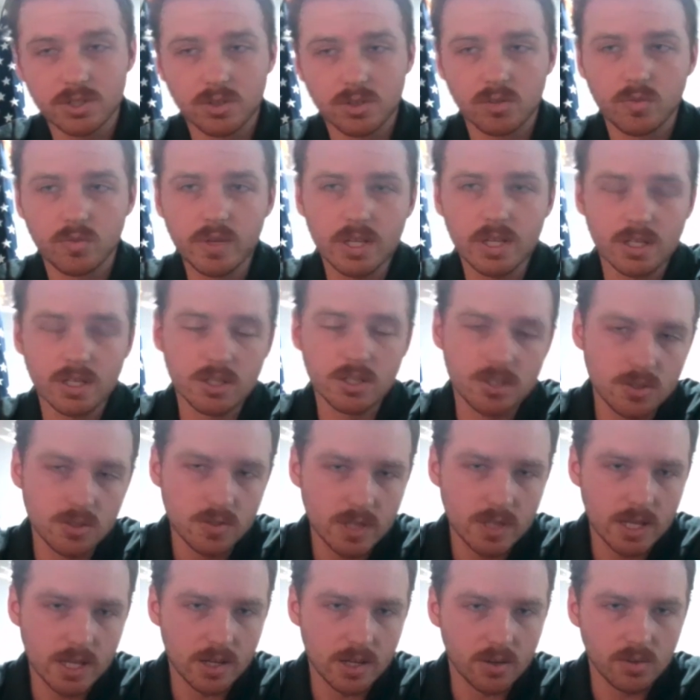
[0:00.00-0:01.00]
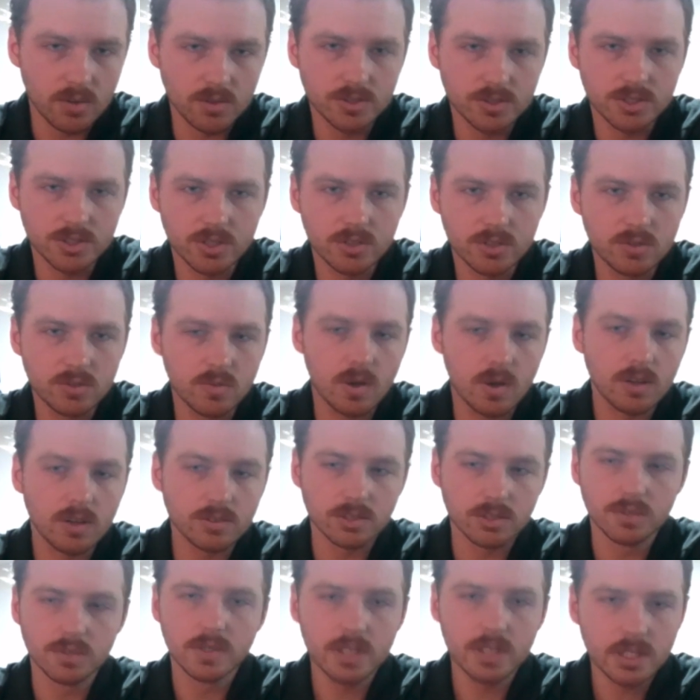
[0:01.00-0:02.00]
So if we can do that also while
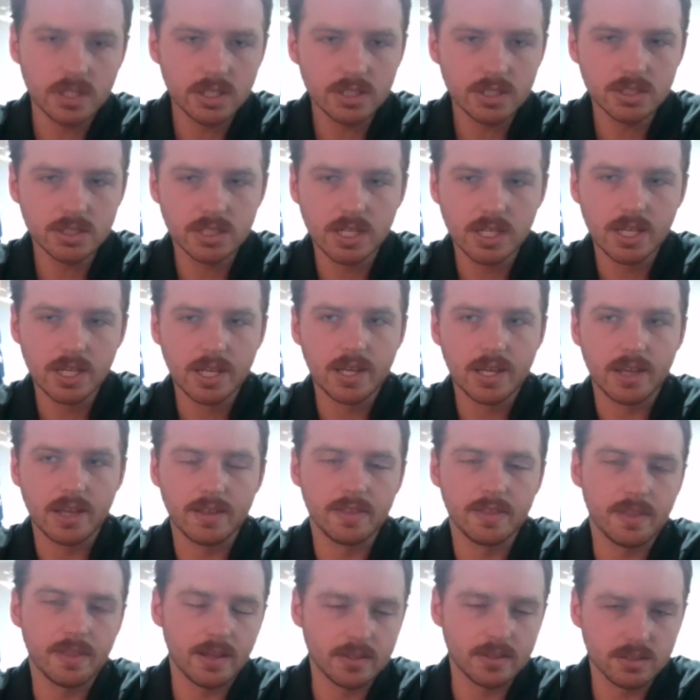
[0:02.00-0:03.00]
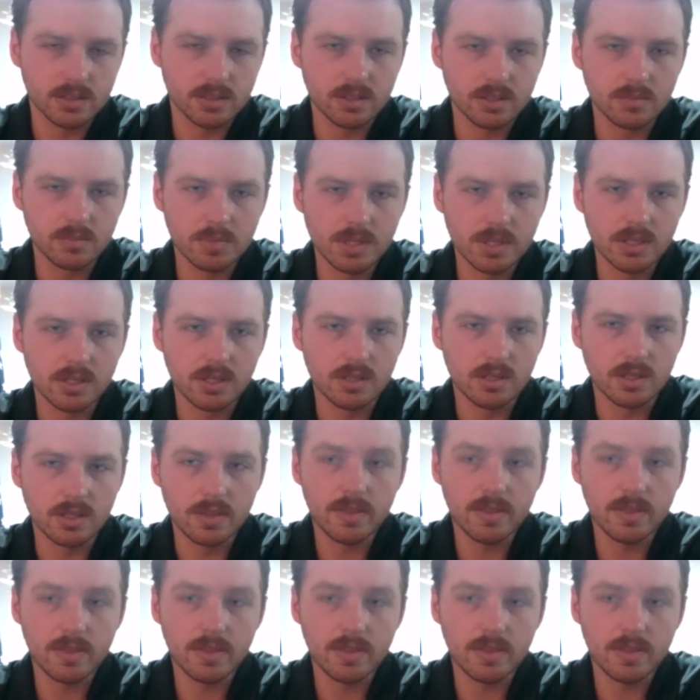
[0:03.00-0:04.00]
doing this, I think that's
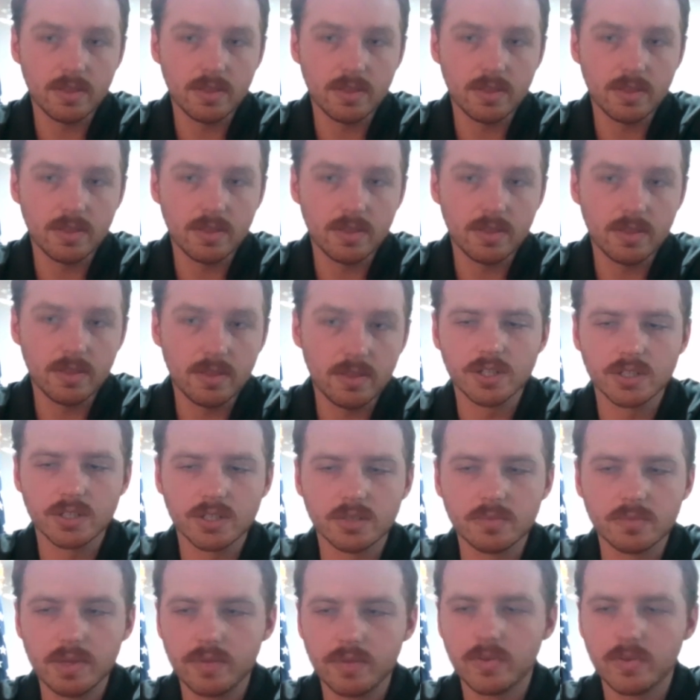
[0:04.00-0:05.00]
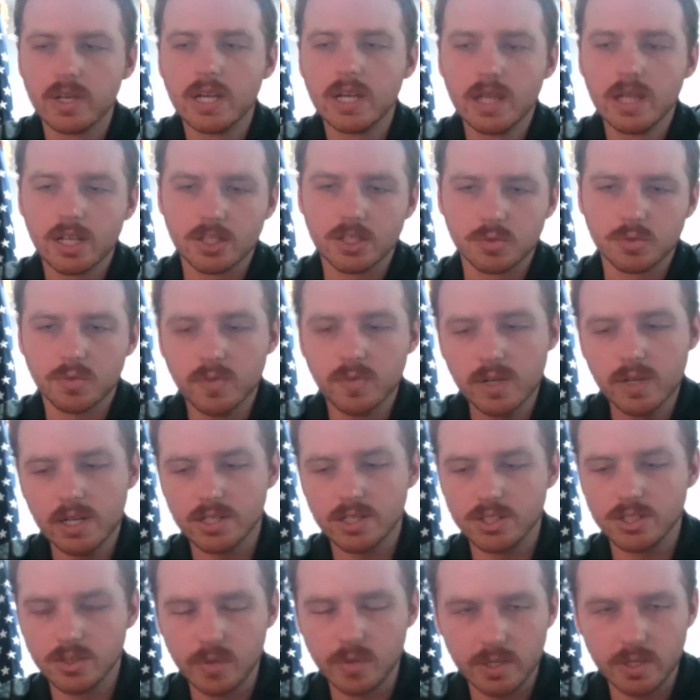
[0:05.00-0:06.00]
the big motivation. Because if we're
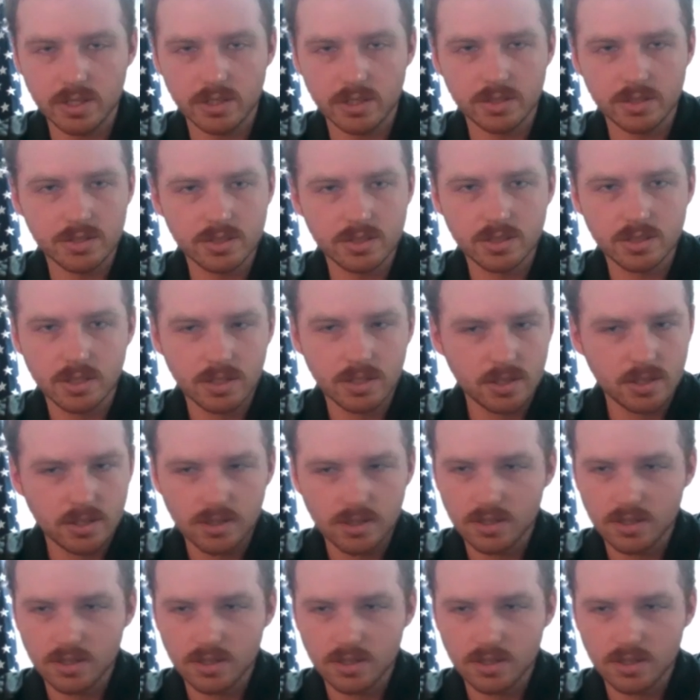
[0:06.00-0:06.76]
not doing this